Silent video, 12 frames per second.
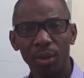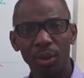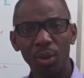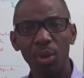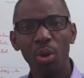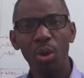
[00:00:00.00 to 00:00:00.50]

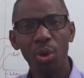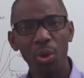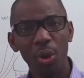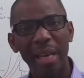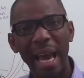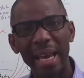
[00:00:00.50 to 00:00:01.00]
So
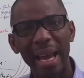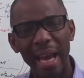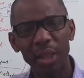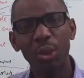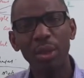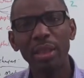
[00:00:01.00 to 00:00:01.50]
you can
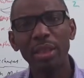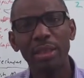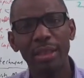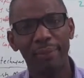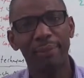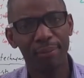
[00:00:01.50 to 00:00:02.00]
actually
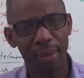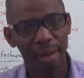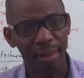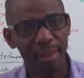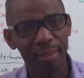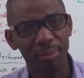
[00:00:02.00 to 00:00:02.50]

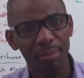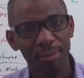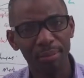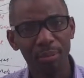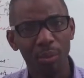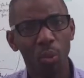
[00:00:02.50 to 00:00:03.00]
define
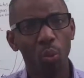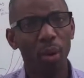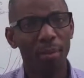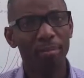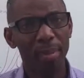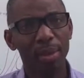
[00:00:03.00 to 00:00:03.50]

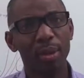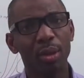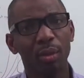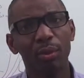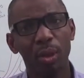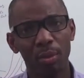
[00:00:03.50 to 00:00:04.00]
what method
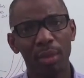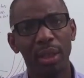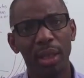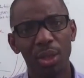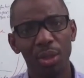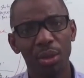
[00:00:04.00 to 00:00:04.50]
of
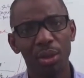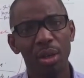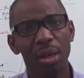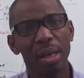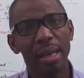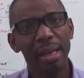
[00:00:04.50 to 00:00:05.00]
communication
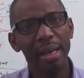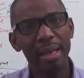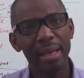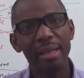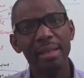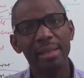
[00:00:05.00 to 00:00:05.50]

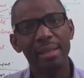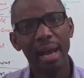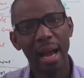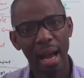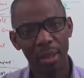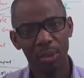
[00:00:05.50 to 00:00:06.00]
is
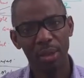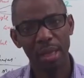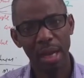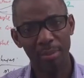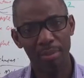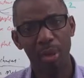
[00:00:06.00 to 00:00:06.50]
actually
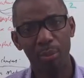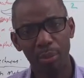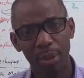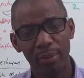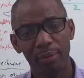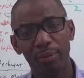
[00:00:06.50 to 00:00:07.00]

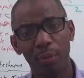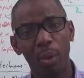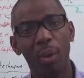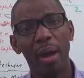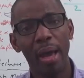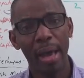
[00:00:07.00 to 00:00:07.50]
appropriate
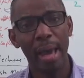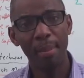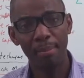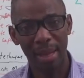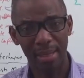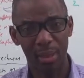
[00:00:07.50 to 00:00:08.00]
for a
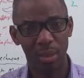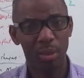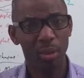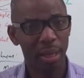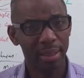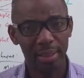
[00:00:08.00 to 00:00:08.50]

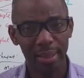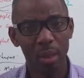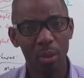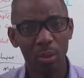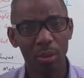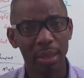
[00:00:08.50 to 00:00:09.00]
particular
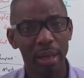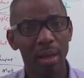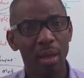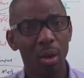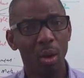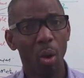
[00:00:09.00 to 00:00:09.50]
stakeholder
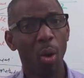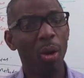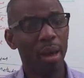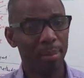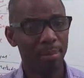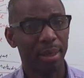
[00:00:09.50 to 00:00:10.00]
or
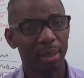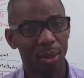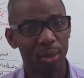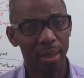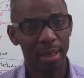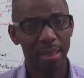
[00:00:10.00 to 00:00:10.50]
a
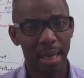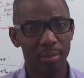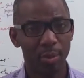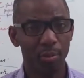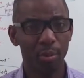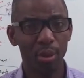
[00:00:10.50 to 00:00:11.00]
particular type
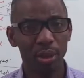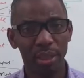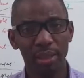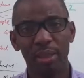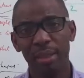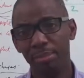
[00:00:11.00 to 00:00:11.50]
of
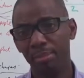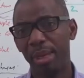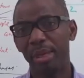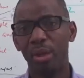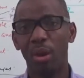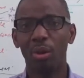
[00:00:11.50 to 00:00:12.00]
project,
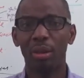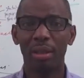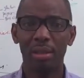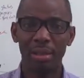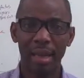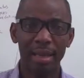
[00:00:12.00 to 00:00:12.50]
depending on the
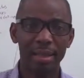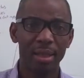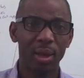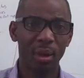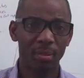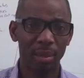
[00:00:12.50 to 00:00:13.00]
size, the
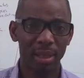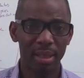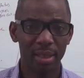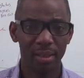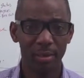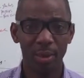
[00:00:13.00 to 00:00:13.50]

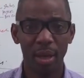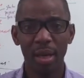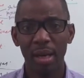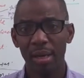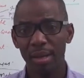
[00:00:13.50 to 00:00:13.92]
complexity of the project.